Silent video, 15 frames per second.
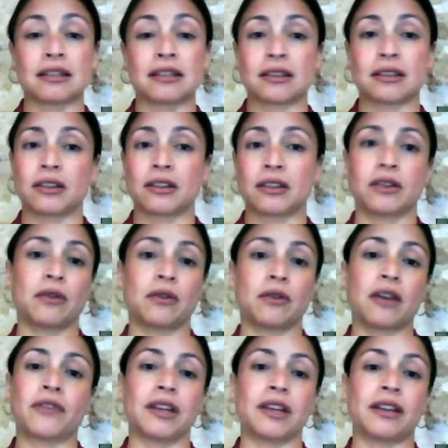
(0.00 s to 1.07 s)
You know,
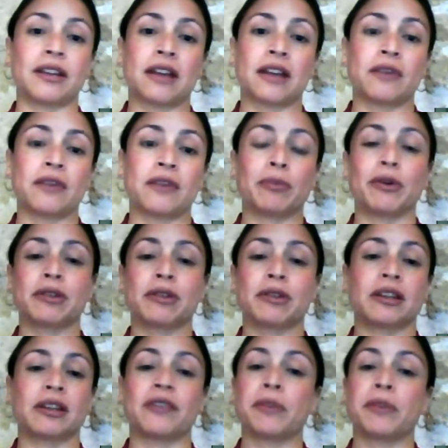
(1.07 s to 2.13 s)
every every person,
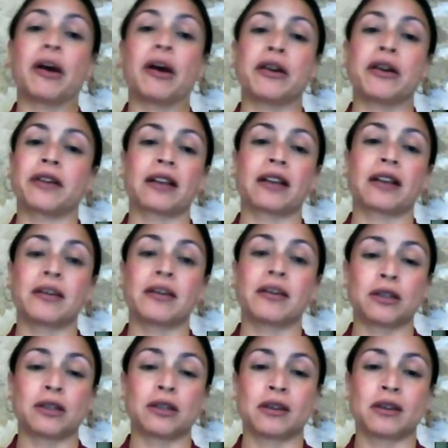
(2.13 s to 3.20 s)
every partner that comes to
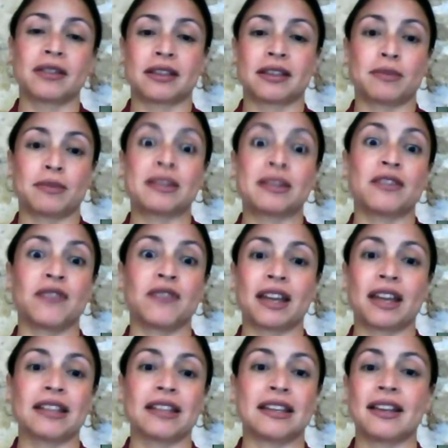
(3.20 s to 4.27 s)
us has specific
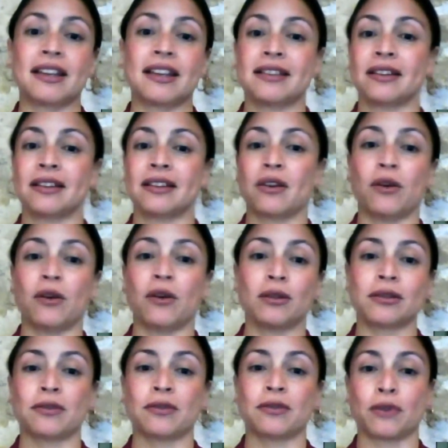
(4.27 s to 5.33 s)
ideas and goals
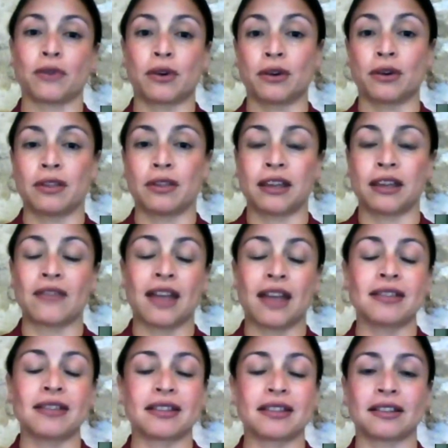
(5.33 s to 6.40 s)
for the event,
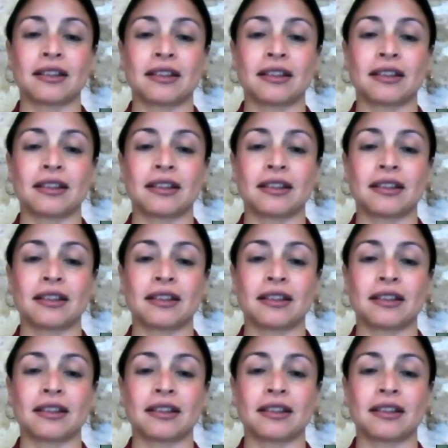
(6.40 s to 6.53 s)
and